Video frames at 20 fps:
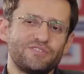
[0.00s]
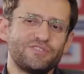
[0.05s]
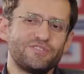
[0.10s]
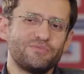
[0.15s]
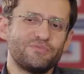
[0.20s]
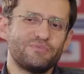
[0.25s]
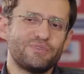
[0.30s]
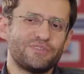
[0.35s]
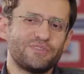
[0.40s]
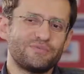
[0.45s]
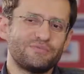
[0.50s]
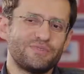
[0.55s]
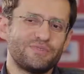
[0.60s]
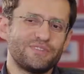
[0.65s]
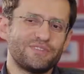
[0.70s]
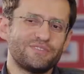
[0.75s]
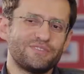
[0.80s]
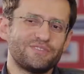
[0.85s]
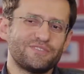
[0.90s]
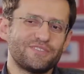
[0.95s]
is no better
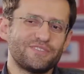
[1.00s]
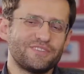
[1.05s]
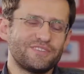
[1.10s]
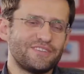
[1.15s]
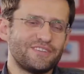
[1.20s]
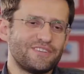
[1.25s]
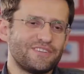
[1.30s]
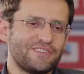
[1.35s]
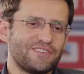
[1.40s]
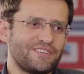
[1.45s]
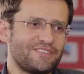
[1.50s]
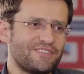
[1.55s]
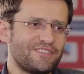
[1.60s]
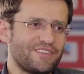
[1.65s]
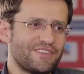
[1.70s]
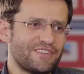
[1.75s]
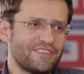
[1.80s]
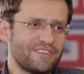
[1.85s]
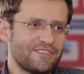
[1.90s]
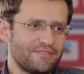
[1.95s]
place to start the year, I
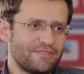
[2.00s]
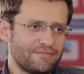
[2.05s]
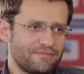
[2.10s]
think.